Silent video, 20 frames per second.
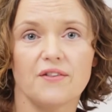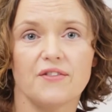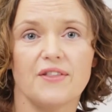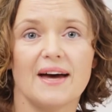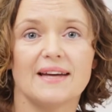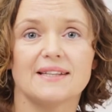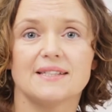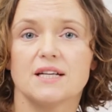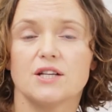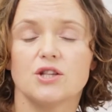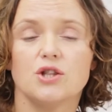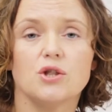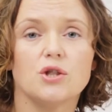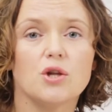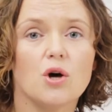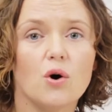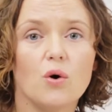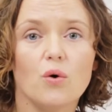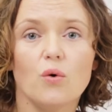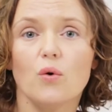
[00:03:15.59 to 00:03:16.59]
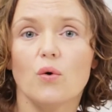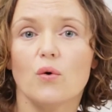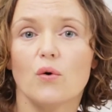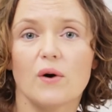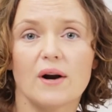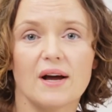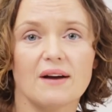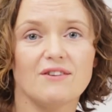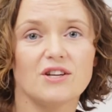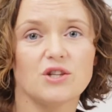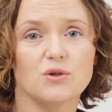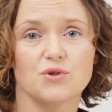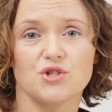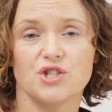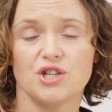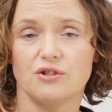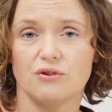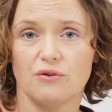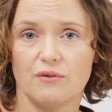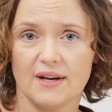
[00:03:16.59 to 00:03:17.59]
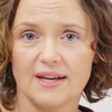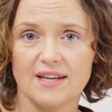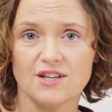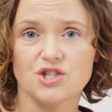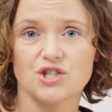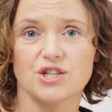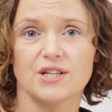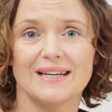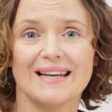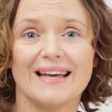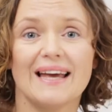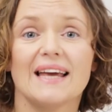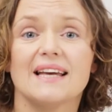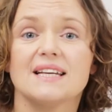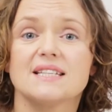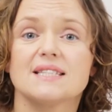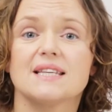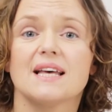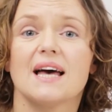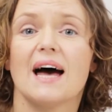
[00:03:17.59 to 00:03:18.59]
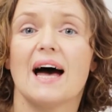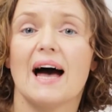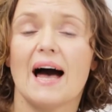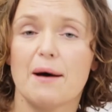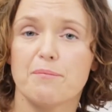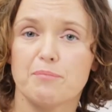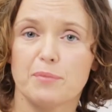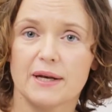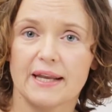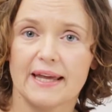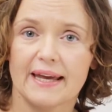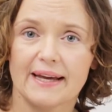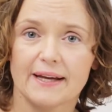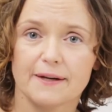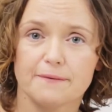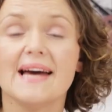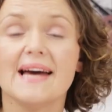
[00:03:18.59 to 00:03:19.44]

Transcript: that no revenue generation is happening.